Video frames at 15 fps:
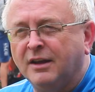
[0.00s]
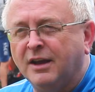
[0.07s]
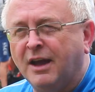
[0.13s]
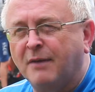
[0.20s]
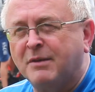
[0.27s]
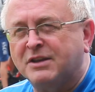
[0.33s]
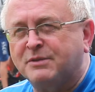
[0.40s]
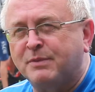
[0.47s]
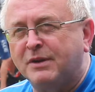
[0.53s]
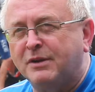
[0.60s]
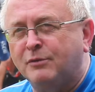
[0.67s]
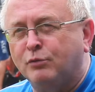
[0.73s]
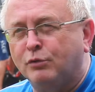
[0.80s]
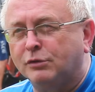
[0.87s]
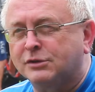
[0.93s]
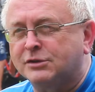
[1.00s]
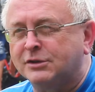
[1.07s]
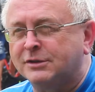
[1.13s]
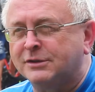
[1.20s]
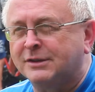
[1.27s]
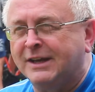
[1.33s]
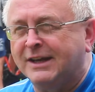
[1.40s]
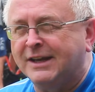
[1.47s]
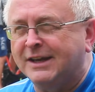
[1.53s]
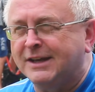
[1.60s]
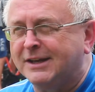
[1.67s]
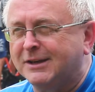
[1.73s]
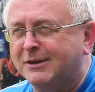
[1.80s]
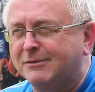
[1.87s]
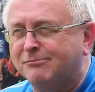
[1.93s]
MSB Woolton,
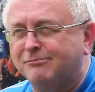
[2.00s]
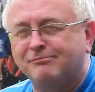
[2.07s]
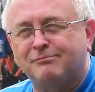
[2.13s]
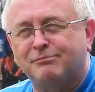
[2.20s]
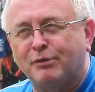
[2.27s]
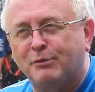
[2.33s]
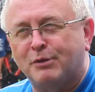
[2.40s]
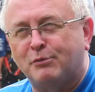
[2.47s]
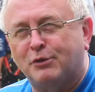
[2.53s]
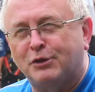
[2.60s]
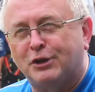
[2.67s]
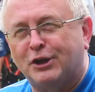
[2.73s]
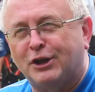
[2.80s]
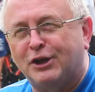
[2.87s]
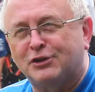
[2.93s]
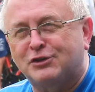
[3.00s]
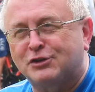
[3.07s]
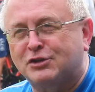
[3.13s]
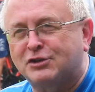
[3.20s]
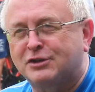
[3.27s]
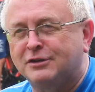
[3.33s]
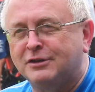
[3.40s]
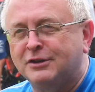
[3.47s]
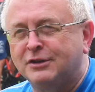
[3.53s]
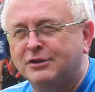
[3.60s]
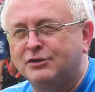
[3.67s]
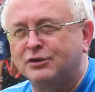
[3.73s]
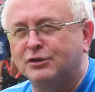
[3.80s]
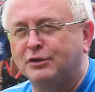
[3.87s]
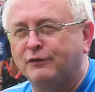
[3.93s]
probably one of the largest
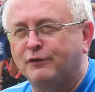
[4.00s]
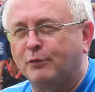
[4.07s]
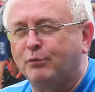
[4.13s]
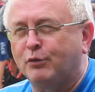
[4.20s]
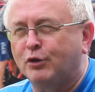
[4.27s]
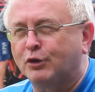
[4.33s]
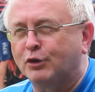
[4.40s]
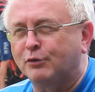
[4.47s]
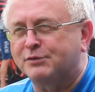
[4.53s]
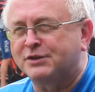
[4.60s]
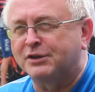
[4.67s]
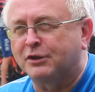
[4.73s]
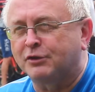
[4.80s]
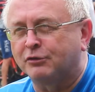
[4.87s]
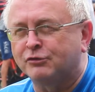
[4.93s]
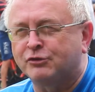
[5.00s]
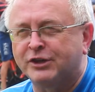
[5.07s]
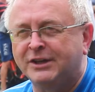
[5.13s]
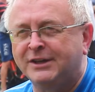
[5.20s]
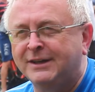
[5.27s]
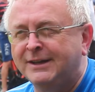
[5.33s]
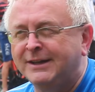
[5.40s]
junior football clubs in the country.